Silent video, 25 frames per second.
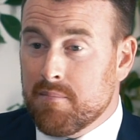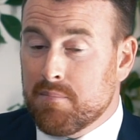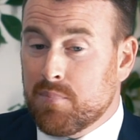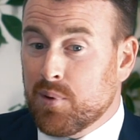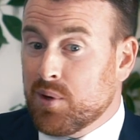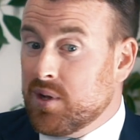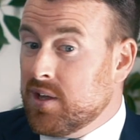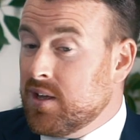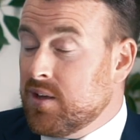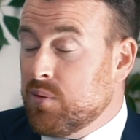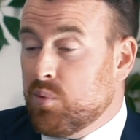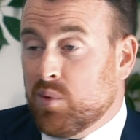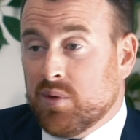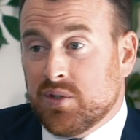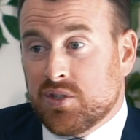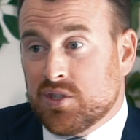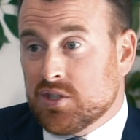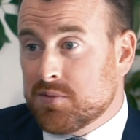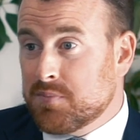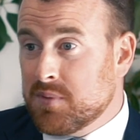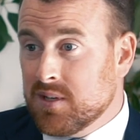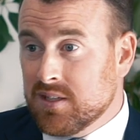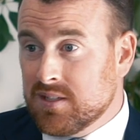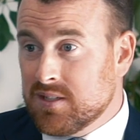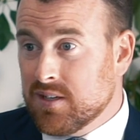But it will
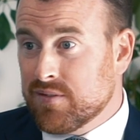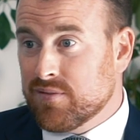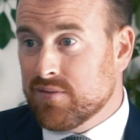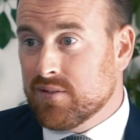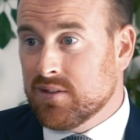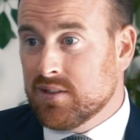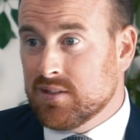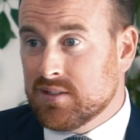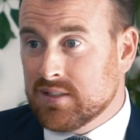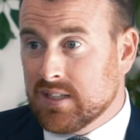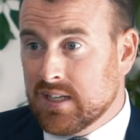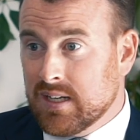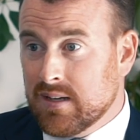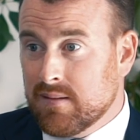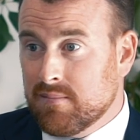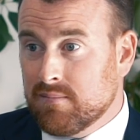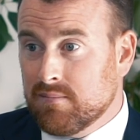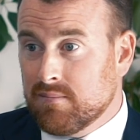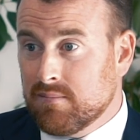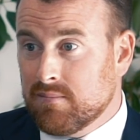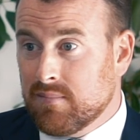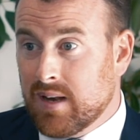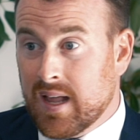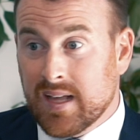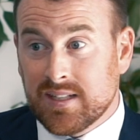just be a different
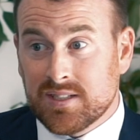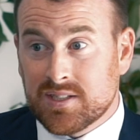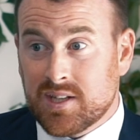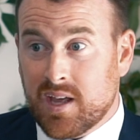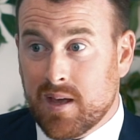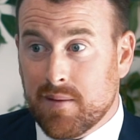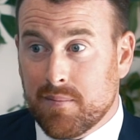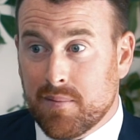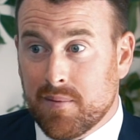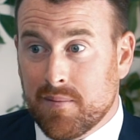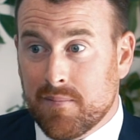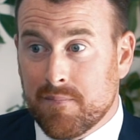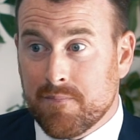landscape.